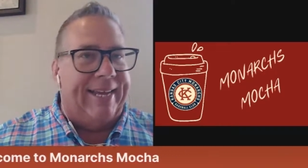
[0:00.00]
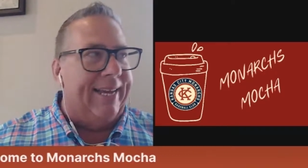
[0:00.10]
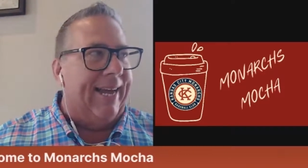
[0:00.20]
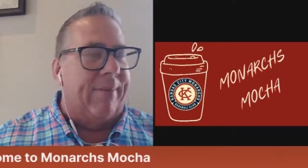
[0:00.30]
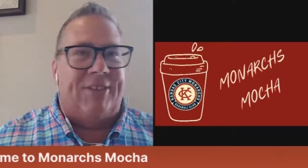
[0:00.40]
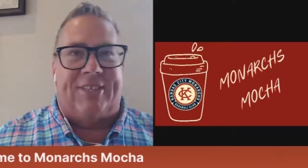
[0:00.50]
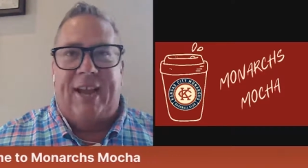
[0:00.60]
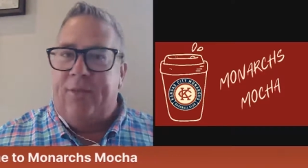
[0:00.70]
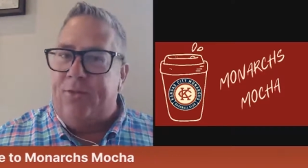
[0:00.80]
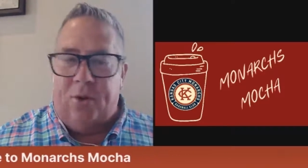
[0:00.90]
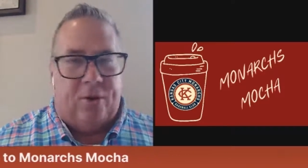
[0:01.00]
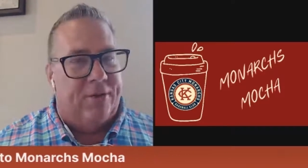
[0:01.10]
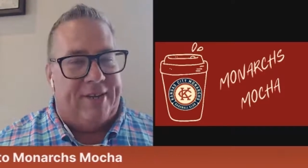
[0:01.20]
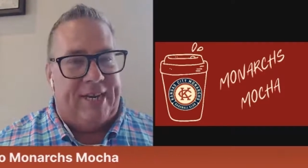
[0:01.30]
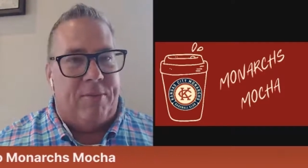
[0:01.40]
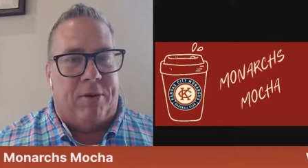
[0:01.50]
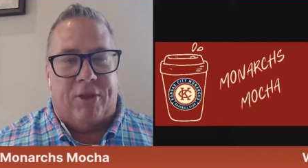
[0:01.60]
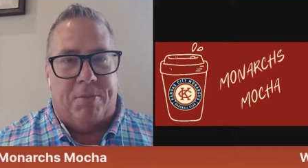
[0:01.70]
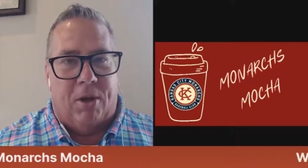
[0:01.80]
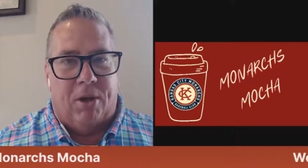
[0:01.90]
I would say a third of the team went to
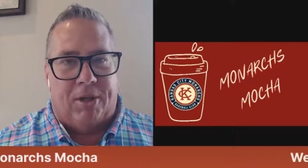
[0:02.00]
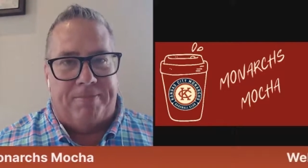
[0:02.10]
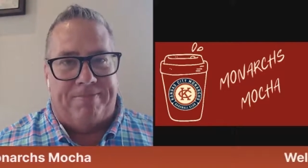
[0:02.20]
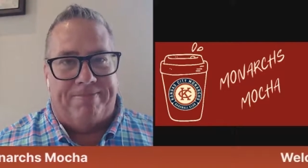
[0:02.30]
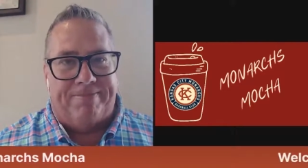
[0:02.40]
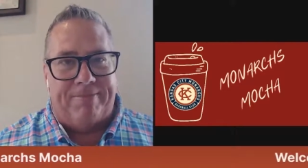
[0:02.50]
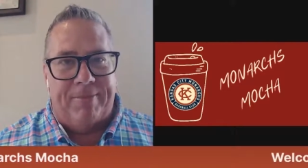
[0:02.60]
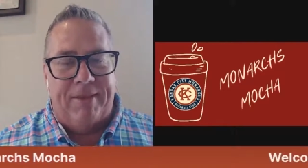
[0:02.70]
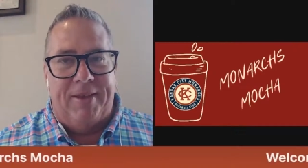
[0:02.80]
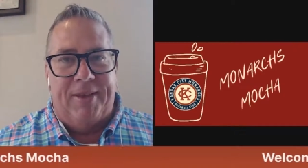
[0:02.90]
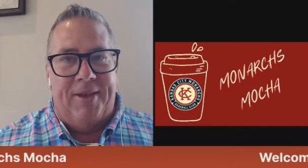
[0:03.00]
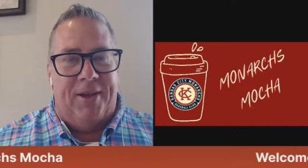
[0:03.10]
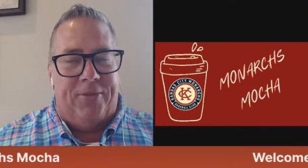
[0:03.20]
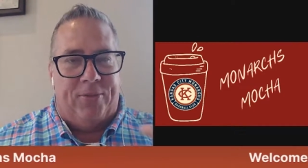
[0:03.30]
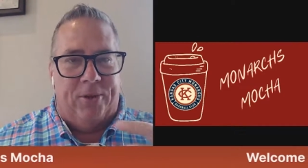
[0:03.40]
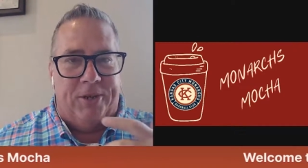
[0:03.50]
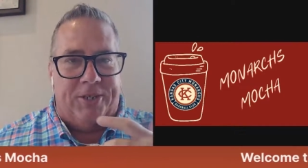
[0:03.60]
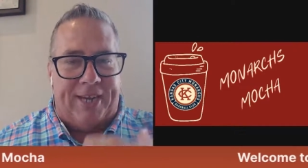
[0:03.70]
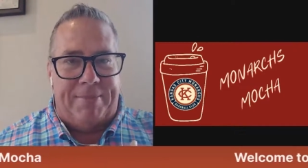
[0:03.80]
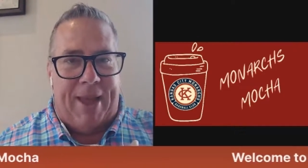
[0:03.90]
the mall. A third
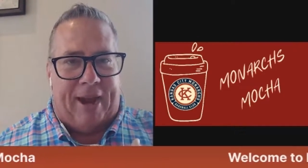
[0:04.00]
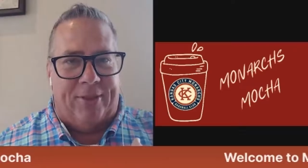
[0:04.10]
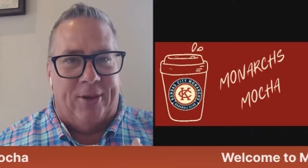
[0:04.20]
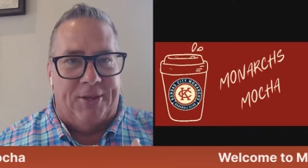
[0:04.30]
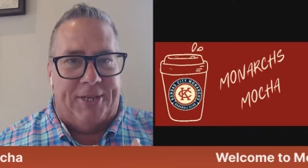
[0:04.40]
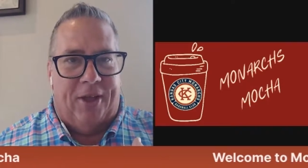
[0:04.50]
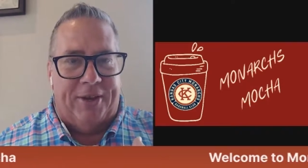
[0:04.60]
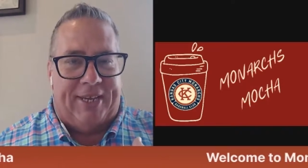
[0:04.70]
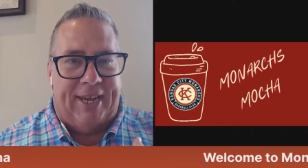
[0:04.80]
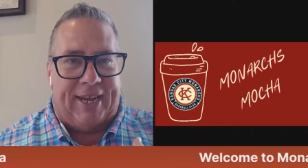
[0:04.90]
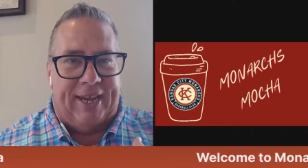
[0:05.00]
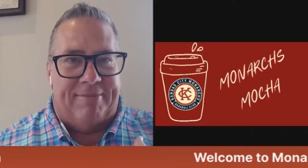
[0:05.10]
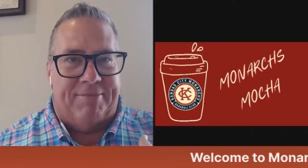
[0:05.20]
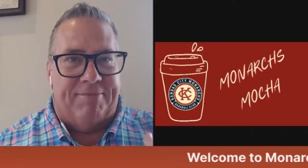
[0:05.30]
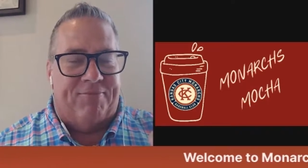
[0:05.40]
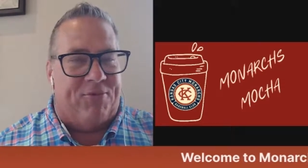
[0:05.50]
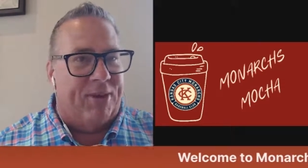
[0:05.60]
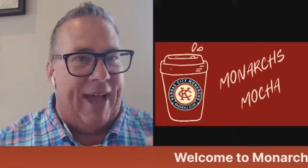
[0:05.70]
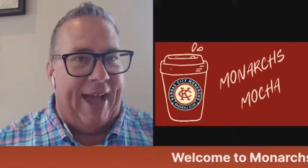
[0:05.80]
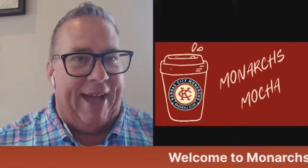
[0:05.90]
stayed back at the hotel to kick it. A few
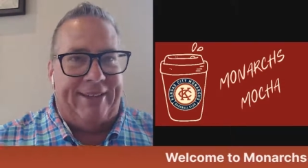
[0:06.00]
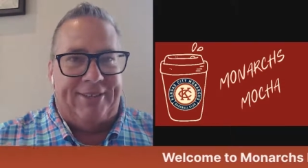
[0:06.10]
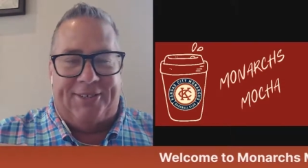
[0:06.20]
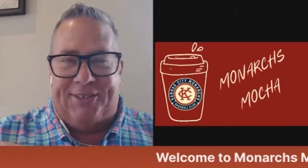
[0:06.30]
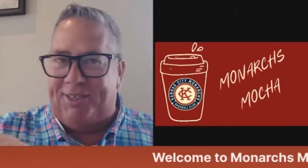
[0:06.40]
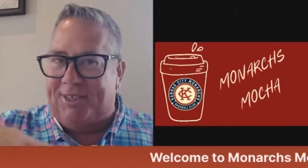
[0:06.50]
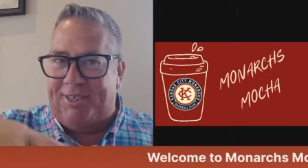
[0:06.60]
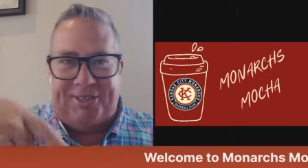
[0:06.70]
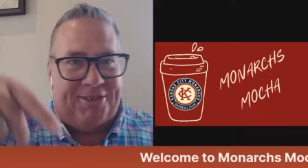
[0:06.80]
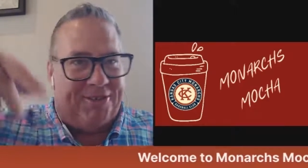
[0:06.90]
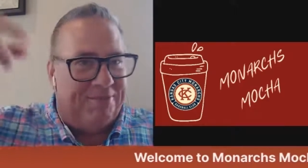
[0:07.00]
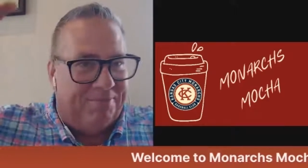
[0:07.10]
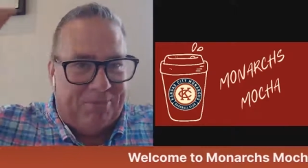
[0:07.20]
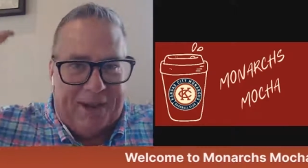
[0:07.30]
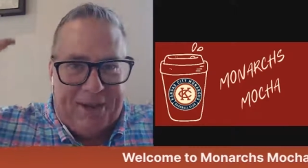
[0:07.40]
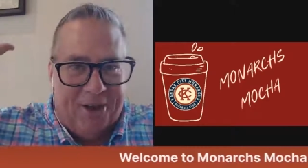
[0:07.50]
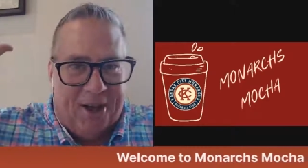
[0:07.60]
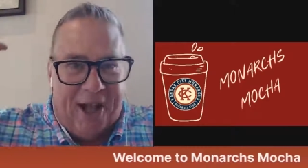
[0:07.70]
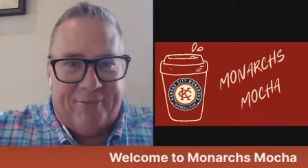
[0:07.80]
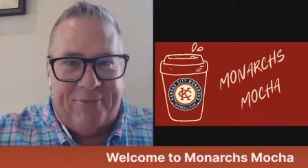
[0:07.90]
guys played
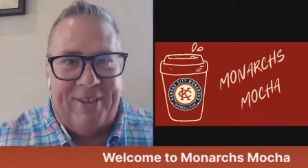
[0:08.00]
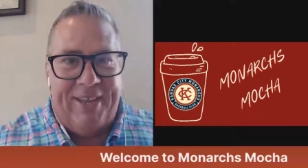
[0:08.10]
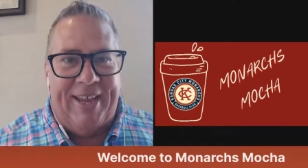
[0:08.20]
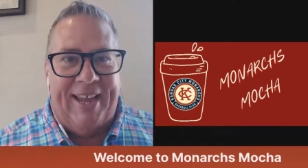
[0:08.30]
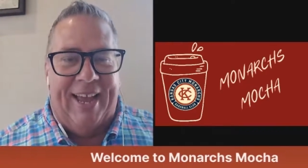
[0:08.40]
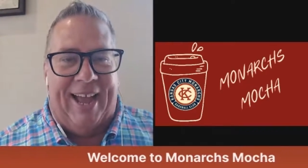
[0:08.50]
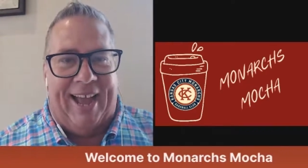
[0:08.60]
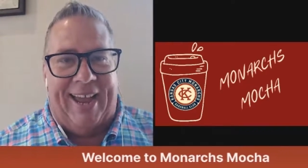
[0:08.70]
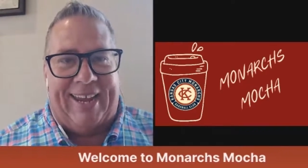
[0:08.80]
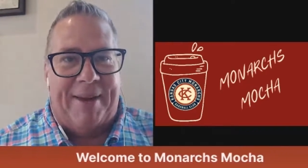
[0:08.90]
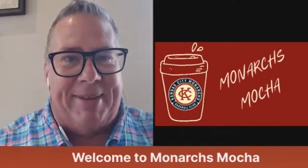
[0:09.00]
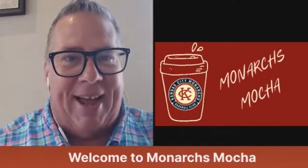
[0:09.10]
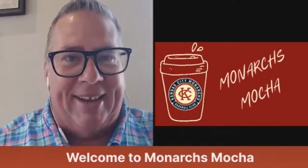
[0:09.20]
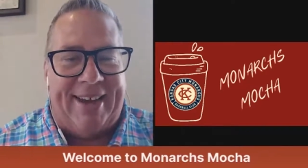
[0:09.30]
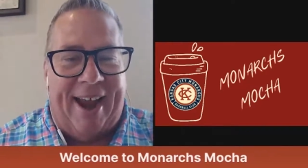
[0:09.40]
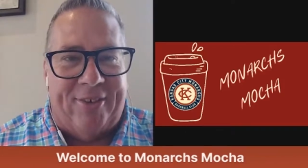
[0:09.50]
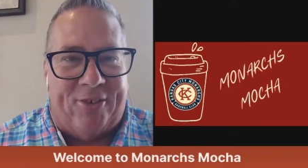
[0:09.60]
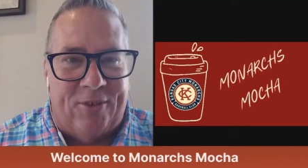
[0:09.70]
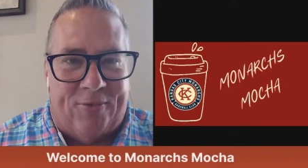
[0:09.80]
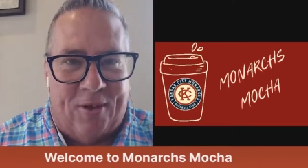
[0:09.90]
golf. I came downtown to
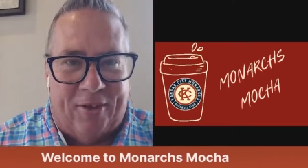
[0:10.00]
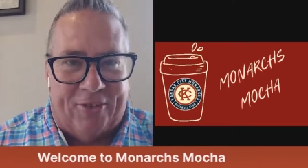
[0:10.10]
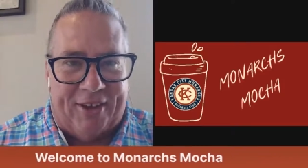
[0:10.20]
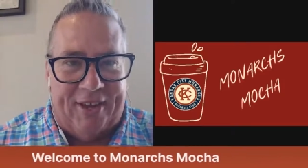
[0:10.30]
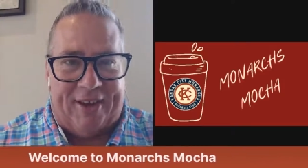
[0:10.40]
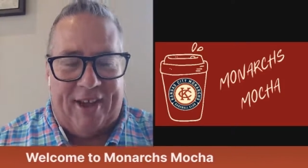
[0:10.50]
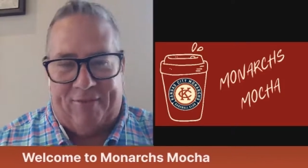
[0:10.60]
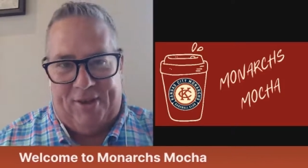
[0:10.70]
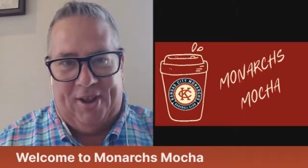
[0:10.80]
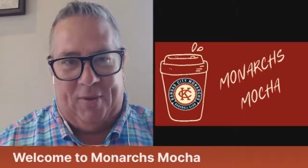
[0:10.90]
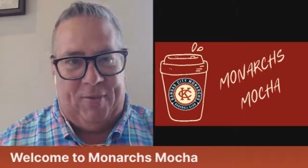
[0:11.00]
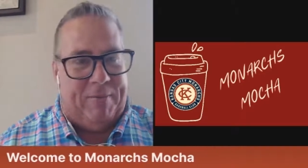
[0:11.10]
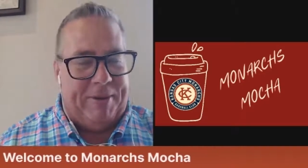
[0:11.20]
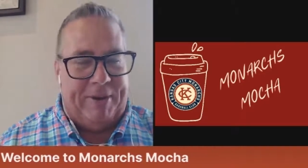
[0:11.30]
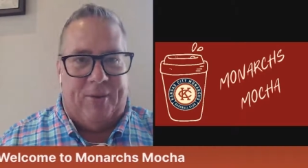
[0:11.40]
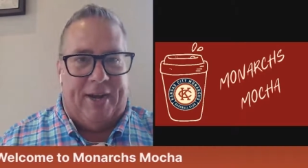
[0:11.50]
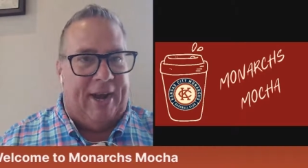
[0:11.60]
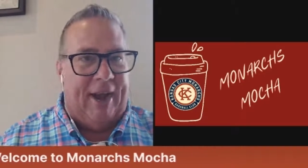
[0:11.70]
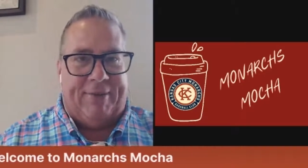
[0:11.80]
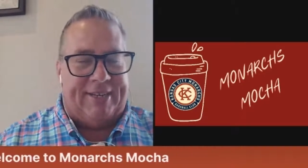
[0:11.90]
Sioux Falls and get a coffee like we've been doing
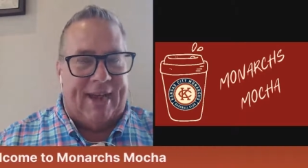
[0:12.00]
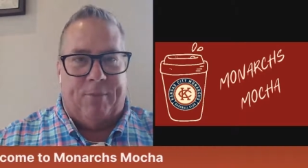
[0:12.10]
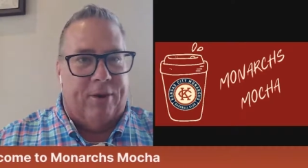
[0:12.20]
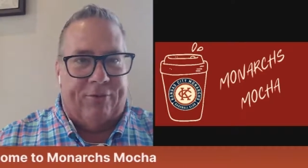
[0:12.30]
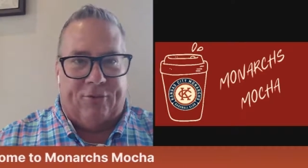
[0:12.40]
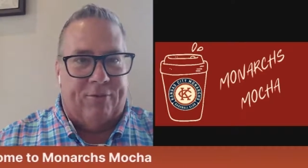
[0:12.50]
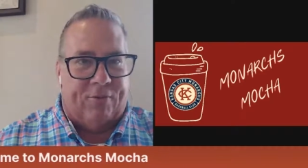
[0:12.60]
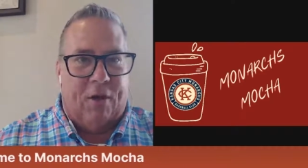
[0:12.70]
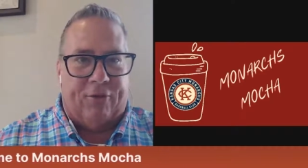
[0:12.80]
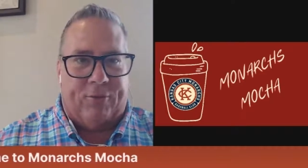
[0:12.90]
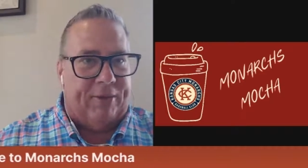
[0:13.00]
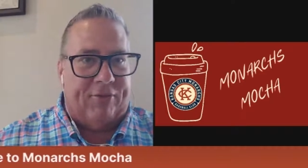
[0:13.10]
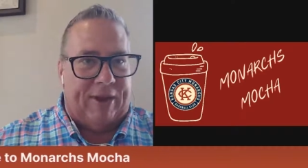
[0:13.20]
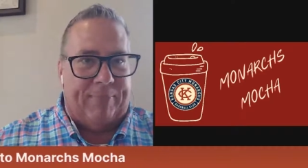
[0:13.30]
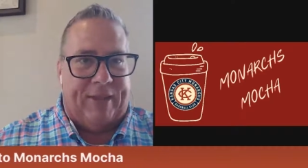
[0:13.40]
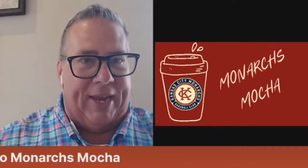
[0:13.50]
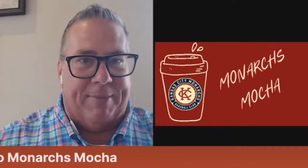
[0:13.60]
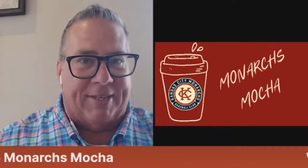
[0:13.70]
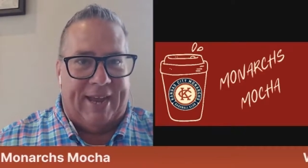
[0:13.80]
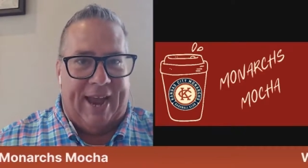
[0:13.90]
every time we're in Sioux Falls. We do the same thing
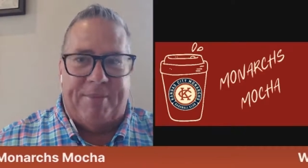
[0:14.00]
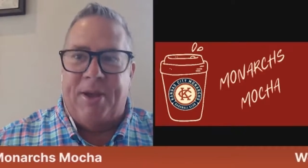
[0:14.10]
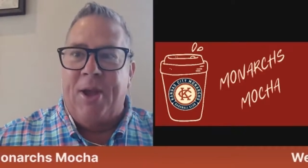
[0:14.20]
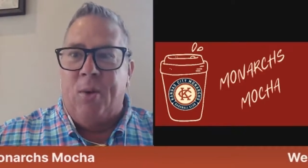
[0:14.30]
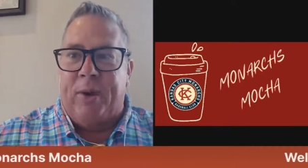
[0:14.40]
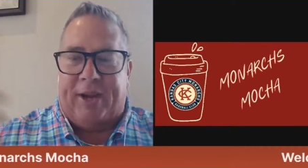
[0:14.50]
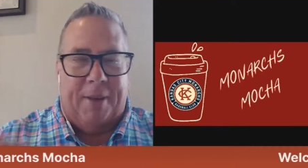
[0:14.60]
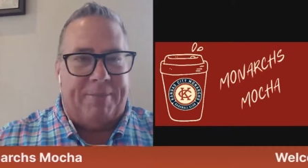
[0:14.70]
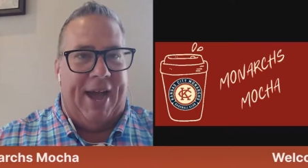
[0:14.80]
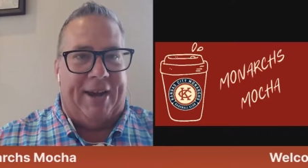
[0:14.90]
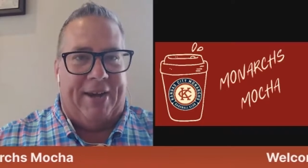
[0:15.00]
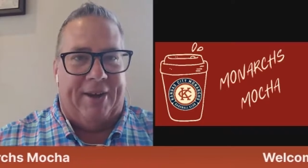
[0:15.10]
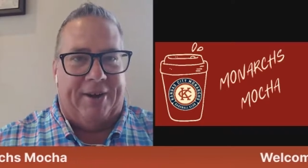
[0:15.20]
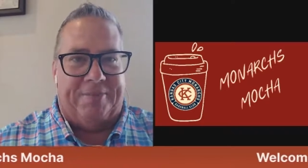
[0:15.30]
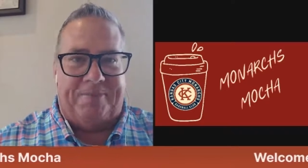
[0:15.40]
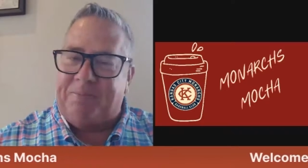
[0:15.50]
every time. We come down here,